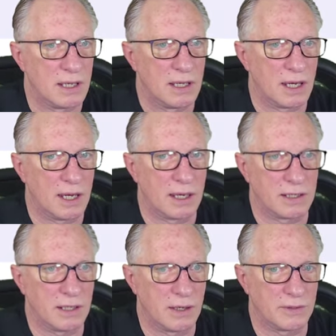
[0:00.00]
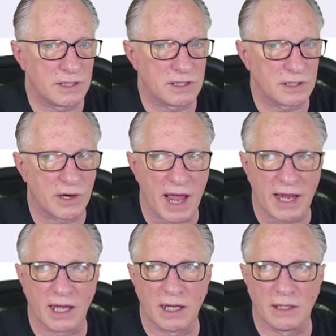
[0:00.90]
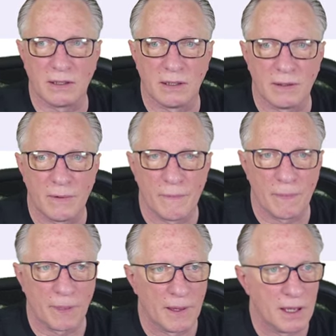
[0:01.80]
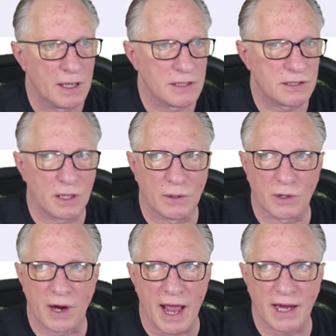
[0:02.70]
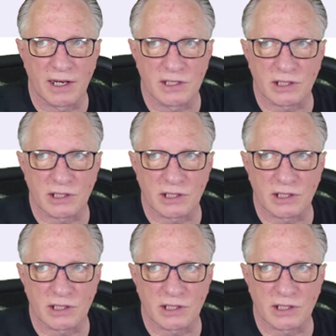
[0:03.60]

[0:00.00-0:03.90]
you know, this is Kraken. So Kraken is